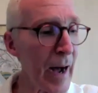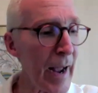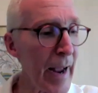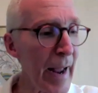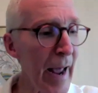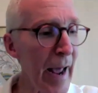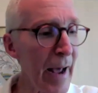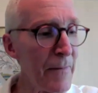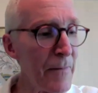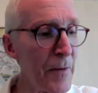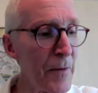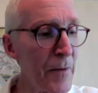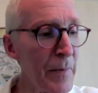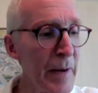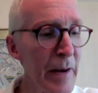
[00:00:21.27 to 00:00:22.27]
I have
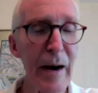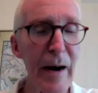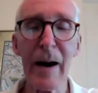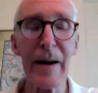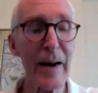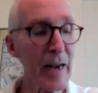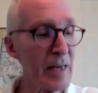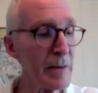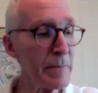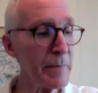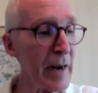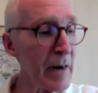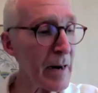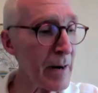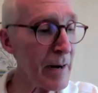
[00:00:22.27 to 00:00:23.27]
with me our guest
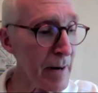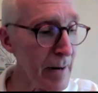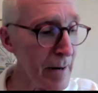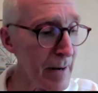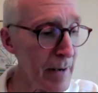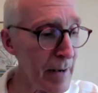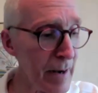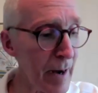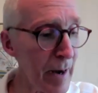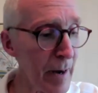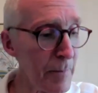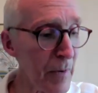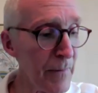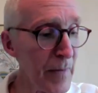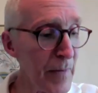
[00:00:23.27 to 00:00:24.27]
speaker,
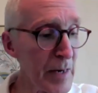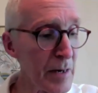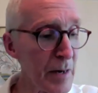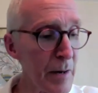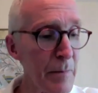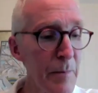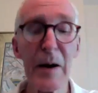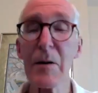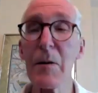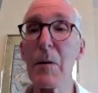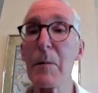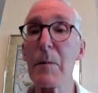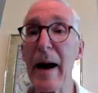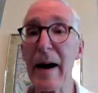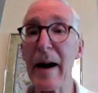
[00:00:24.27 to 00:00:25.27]
Professor
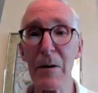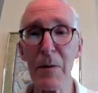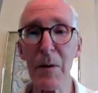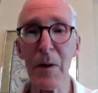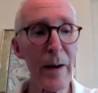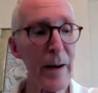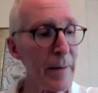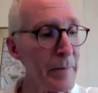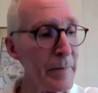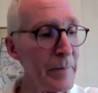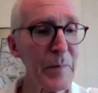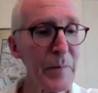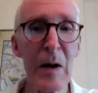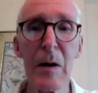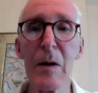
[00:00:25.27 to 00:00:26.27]
Michael McElroy,
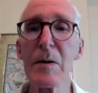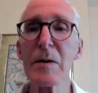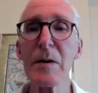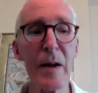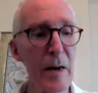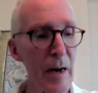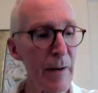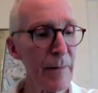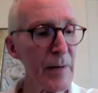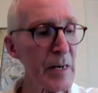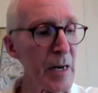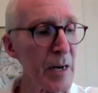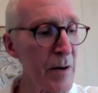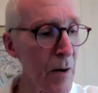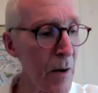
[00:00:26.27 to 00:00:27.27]
who's going to give
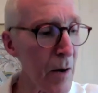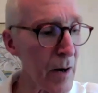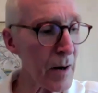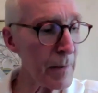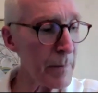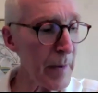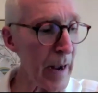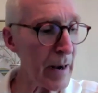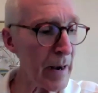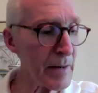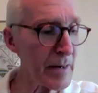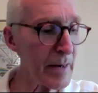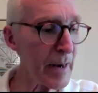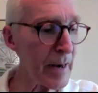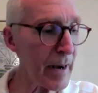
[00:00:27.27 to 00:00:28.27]
us a talk
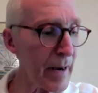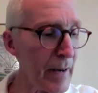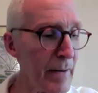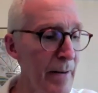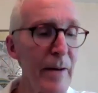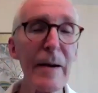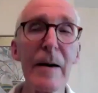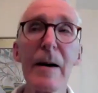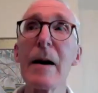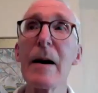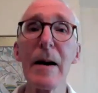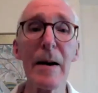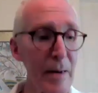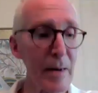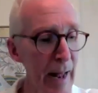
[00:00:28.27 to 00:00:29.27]
about
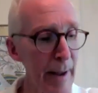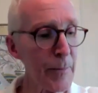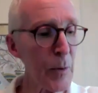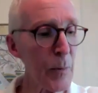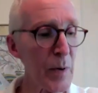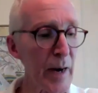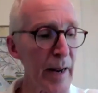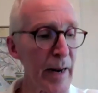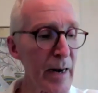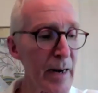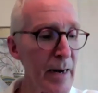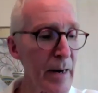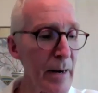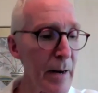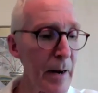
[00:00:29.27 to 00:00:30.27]

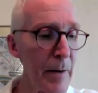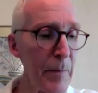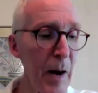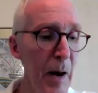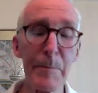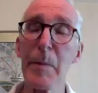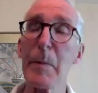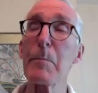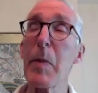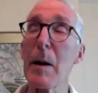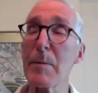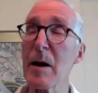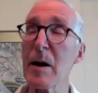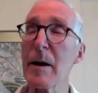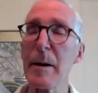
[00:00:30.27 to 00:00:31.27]
climate-related
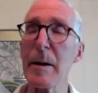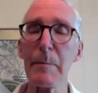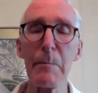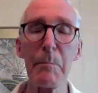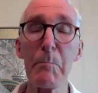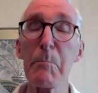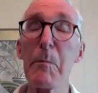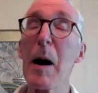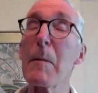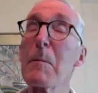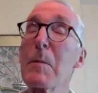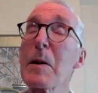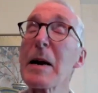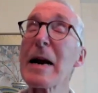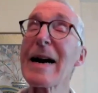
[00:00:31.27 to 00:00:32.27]

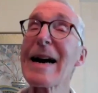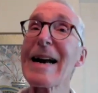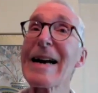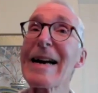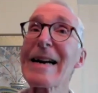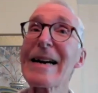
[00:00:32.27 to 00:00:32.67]
public